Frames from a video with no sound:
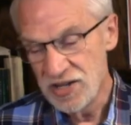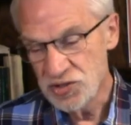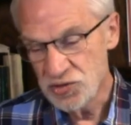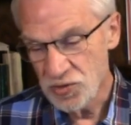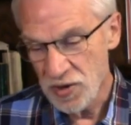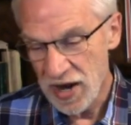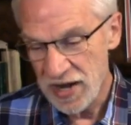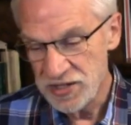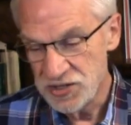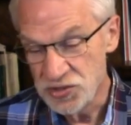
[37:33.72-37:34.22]

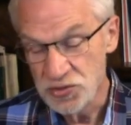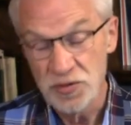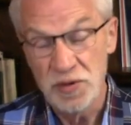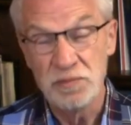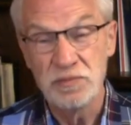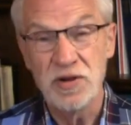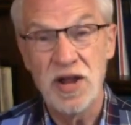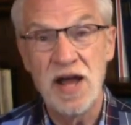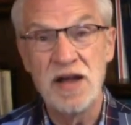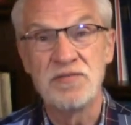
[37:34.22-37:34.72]
tried to
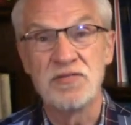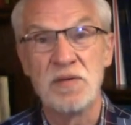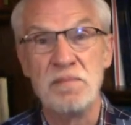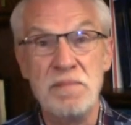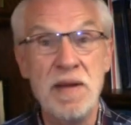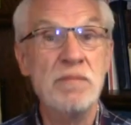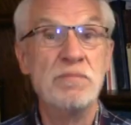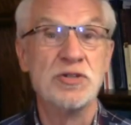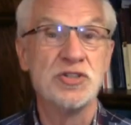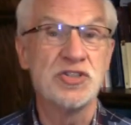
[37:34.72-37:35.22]
apply for
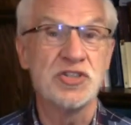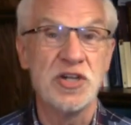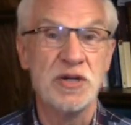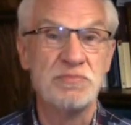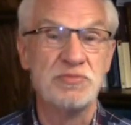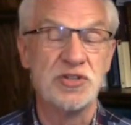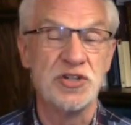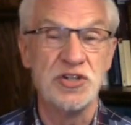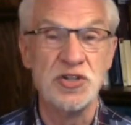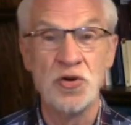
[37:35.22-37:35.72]

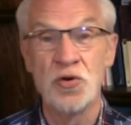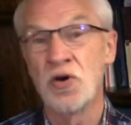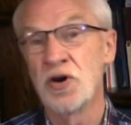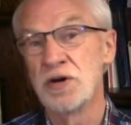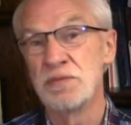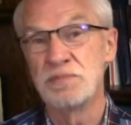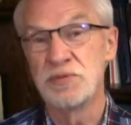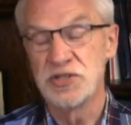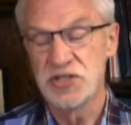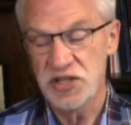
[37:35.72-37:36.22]
membership to
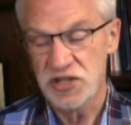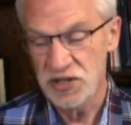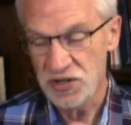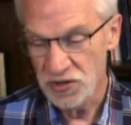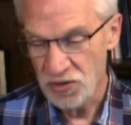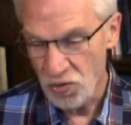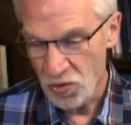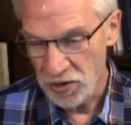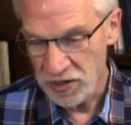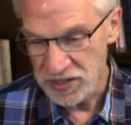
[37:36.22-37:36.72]
your
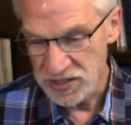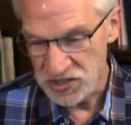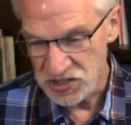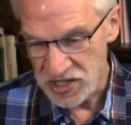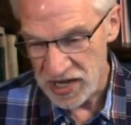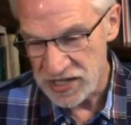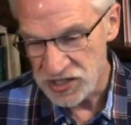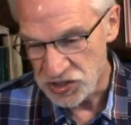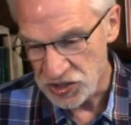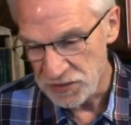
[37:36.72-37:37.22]
particular
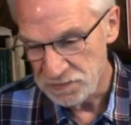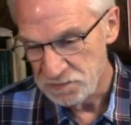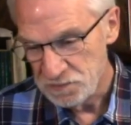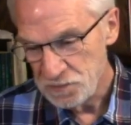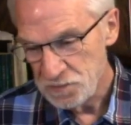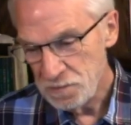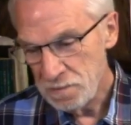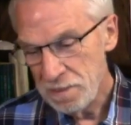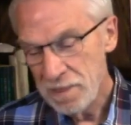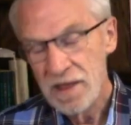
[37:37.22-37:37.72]
organization,
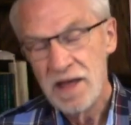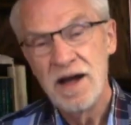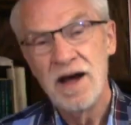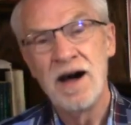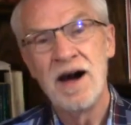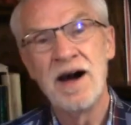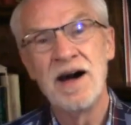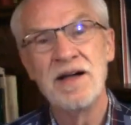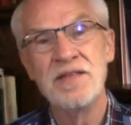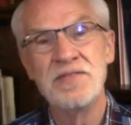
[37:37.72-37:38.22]

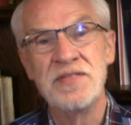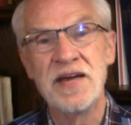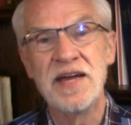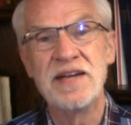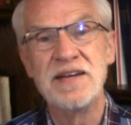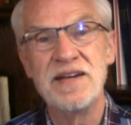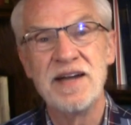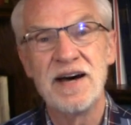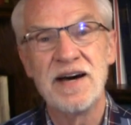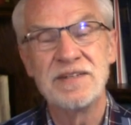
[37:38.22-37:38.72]

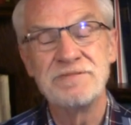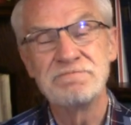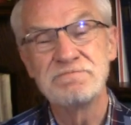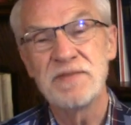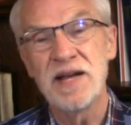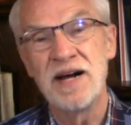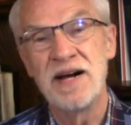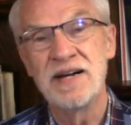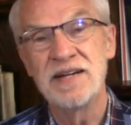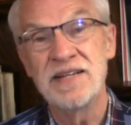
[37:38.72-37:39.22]
then,
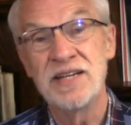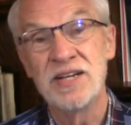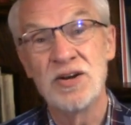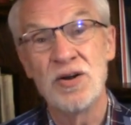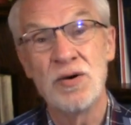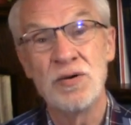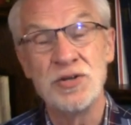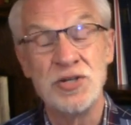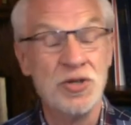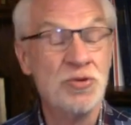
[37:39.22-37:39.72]

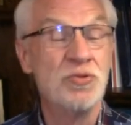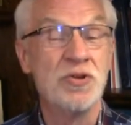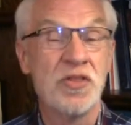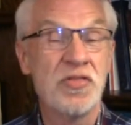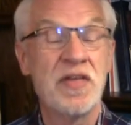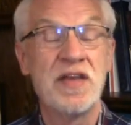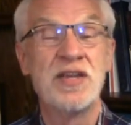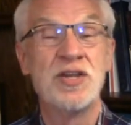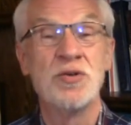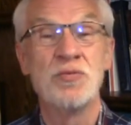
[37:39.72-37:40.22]
you would
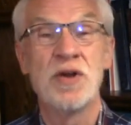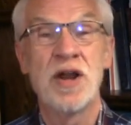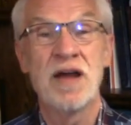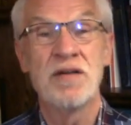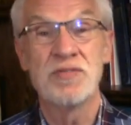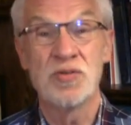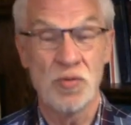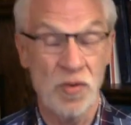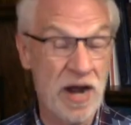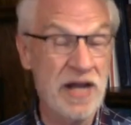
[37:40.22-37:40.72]
think you would
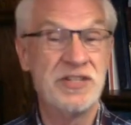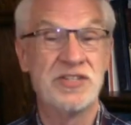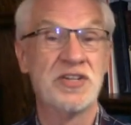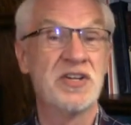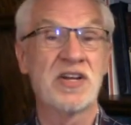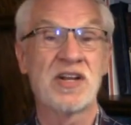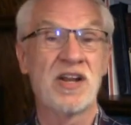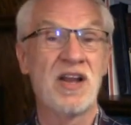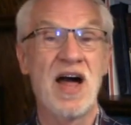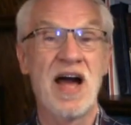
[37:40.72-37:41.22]
have the right to
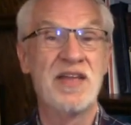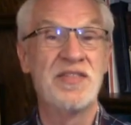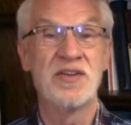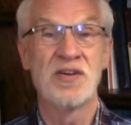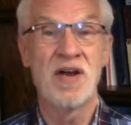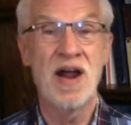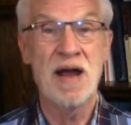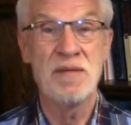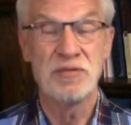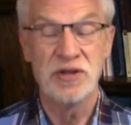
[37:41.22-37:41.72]
decline
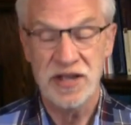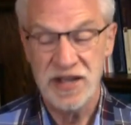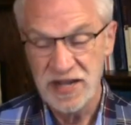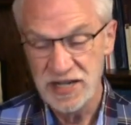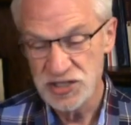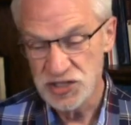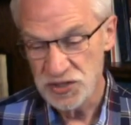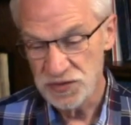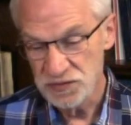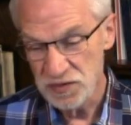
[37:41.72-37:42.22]
their
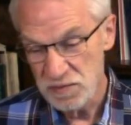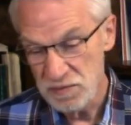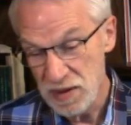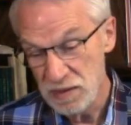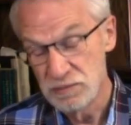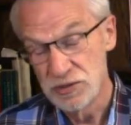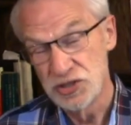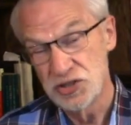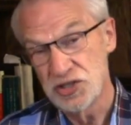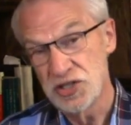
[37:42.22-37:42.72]
application for
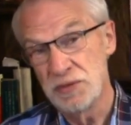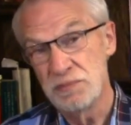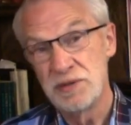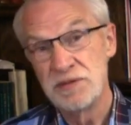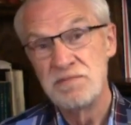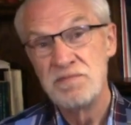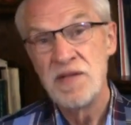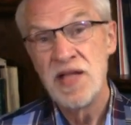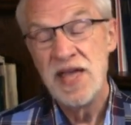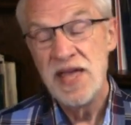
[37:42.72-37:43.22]
membership,
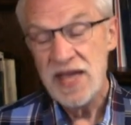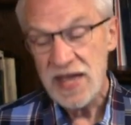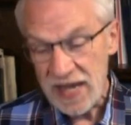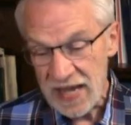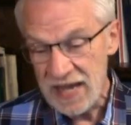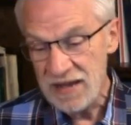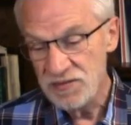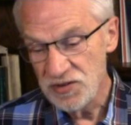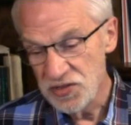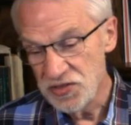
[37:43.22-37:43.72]

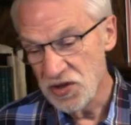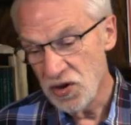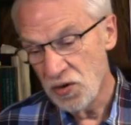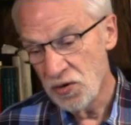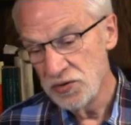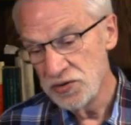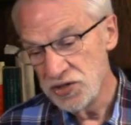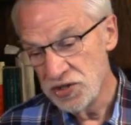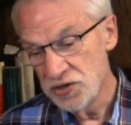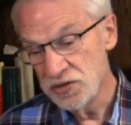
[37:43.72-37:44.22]
even
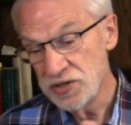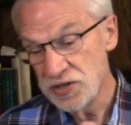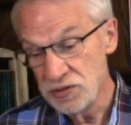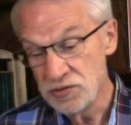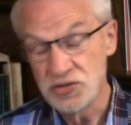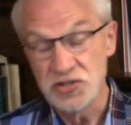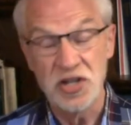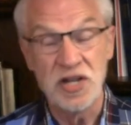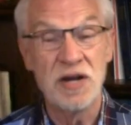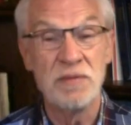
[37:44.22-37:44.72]
though you're
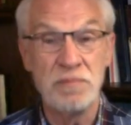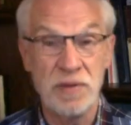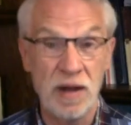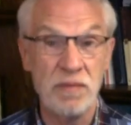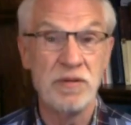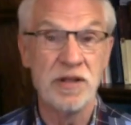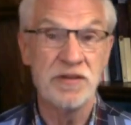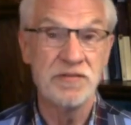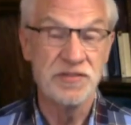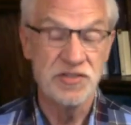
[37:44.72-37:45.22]
using a
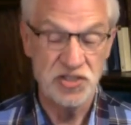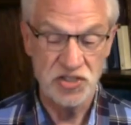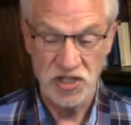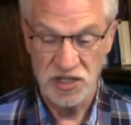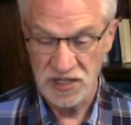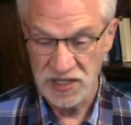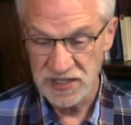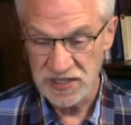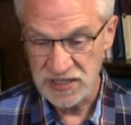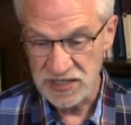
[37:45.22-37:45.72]
public
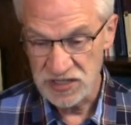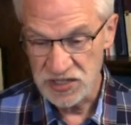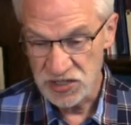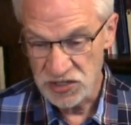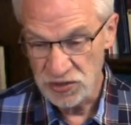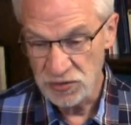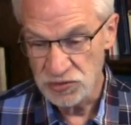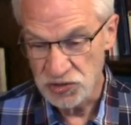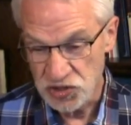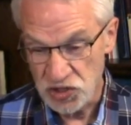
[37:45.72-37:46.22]
facility to
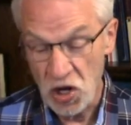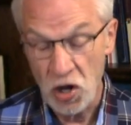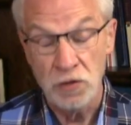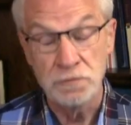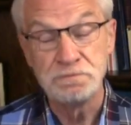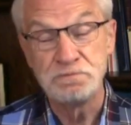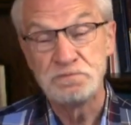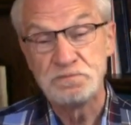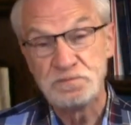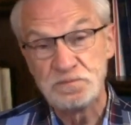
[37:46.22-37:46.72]
do so.